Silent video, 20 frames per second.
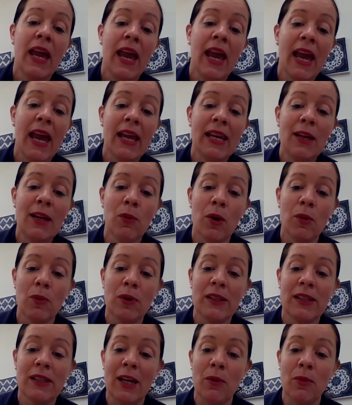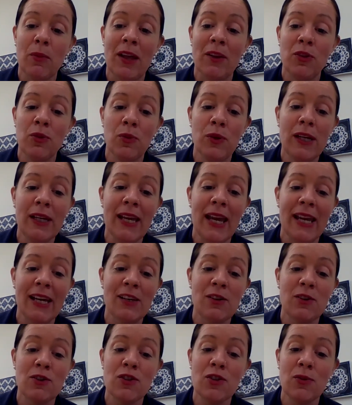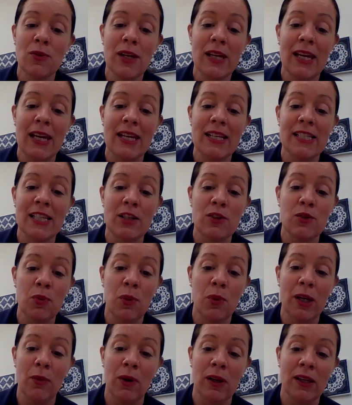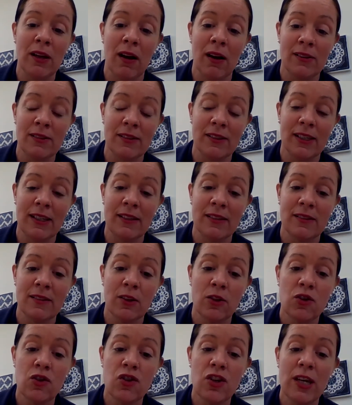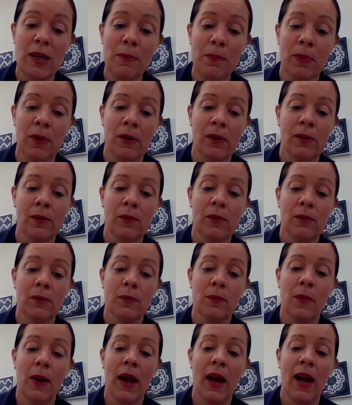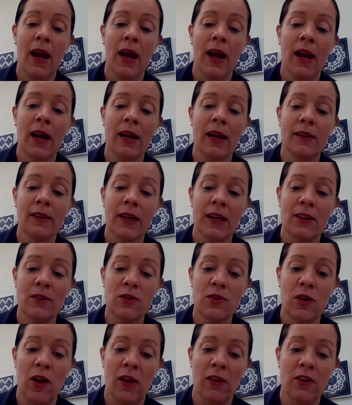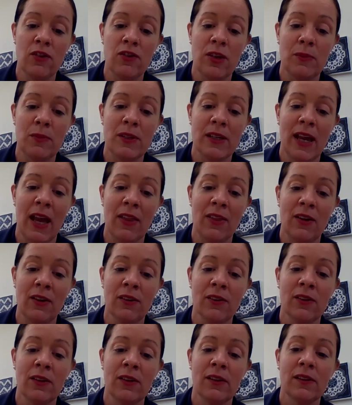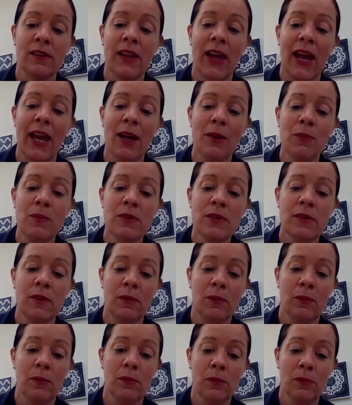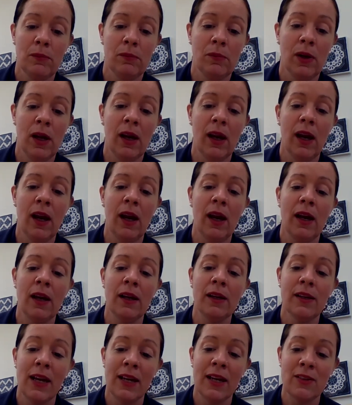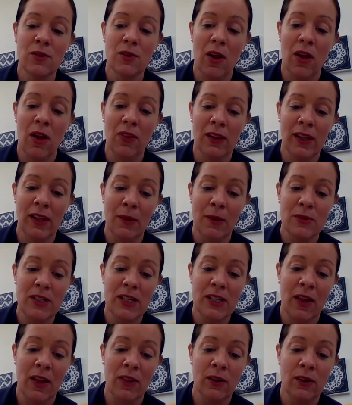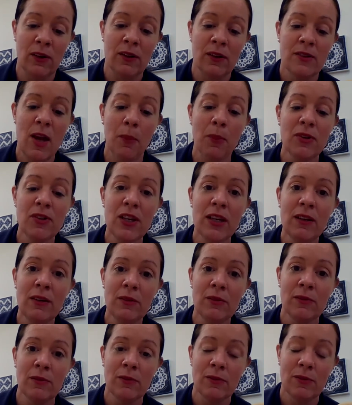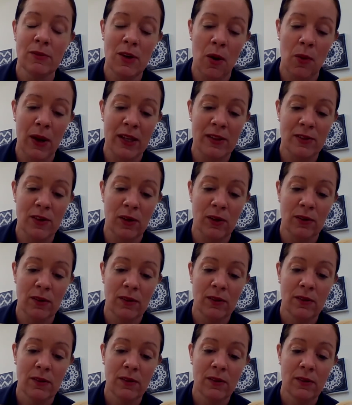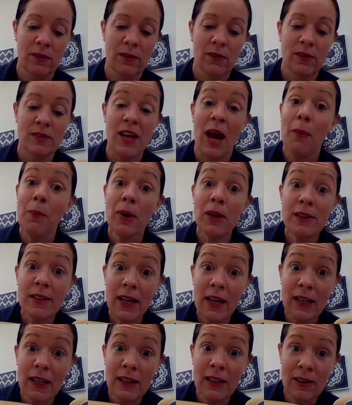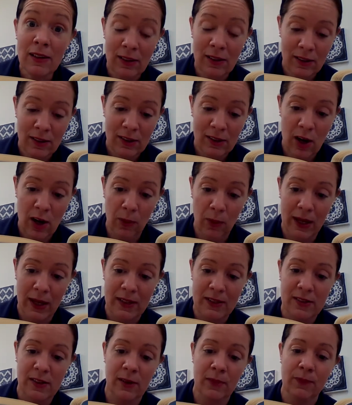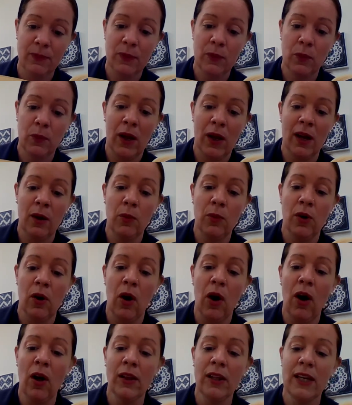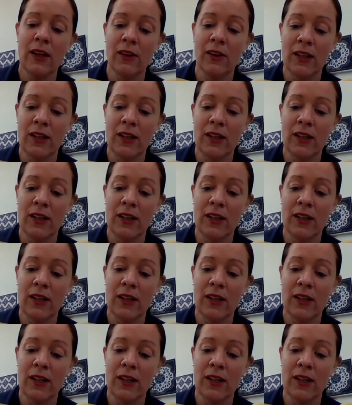Anyone would think we had three ganders, three geese, and 21 goslings. Sheep? Ma, answered all the sheep together. Lambs? Ma, answered all the lambs together. Templeton? No answer. Templeton? No answer. Well, we're all here